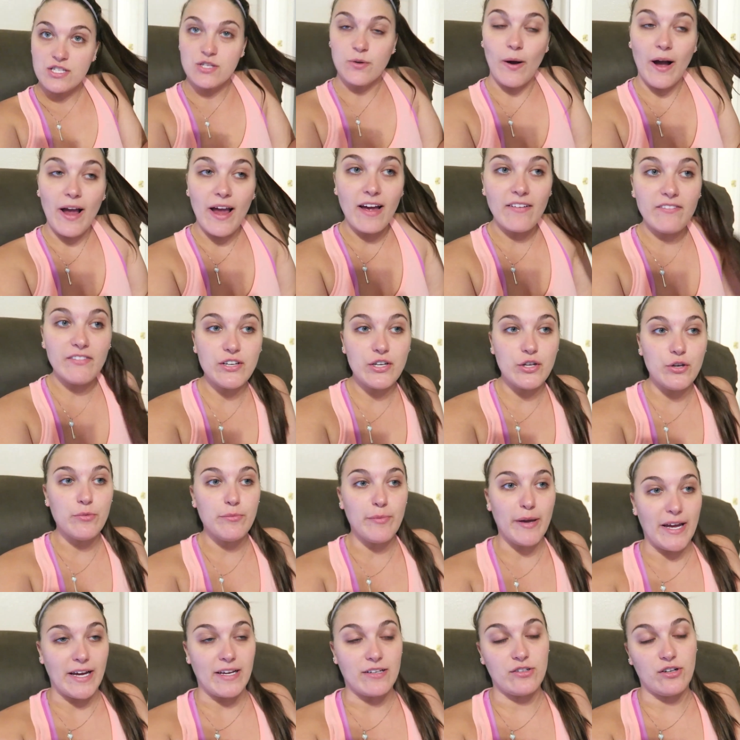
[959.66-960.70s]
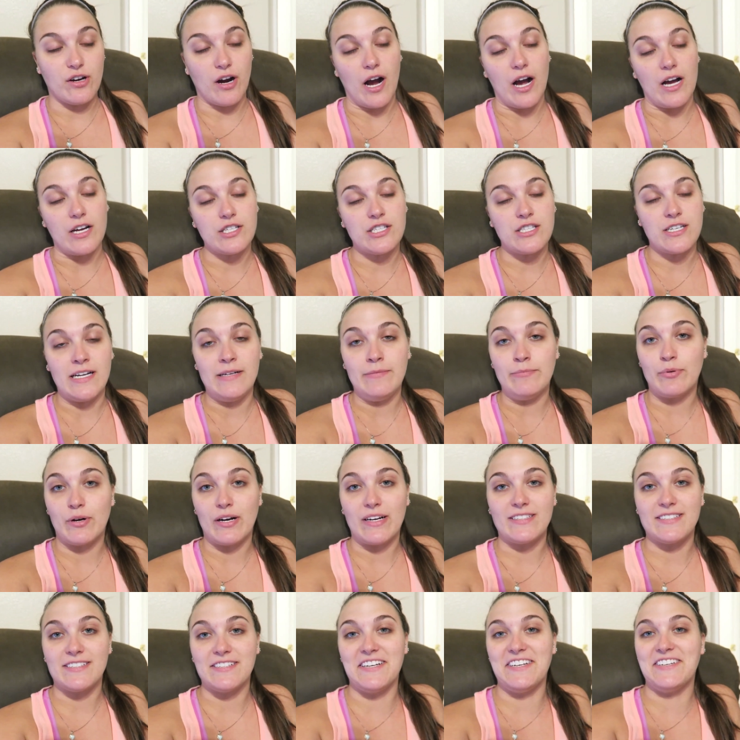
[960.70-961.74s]
So I have a new man crush and
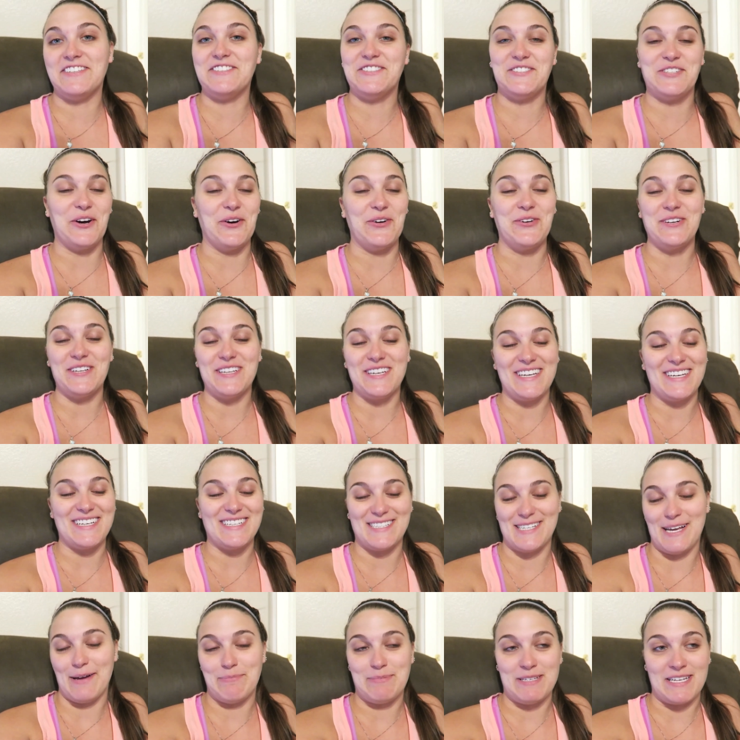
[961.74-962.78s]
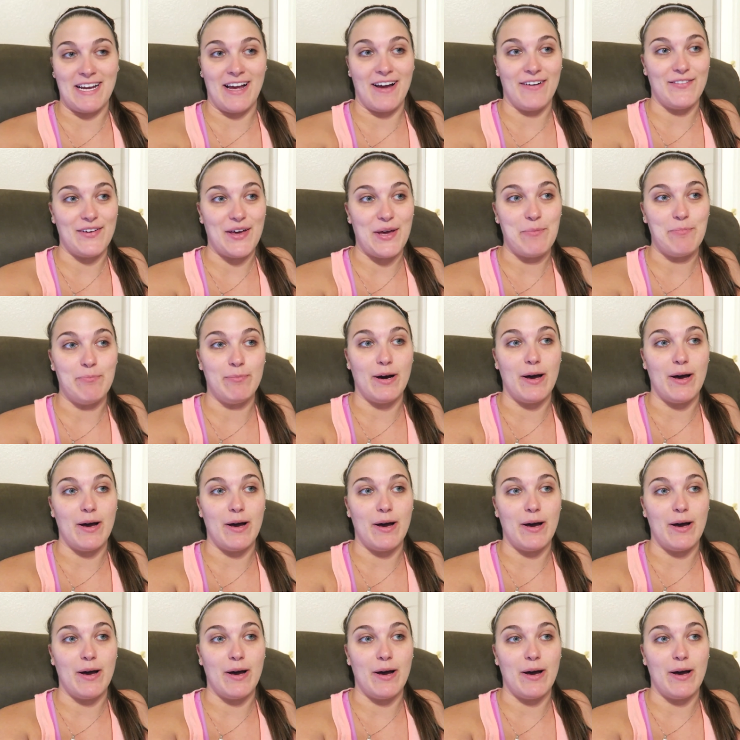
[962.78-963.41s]
Preston is totally accepting of it,